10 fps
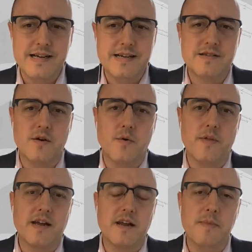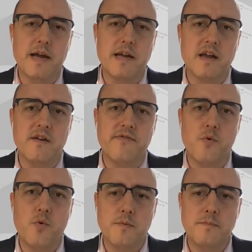so they can make
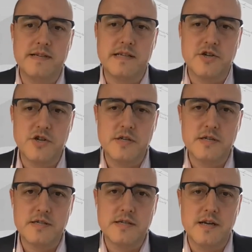informed decisions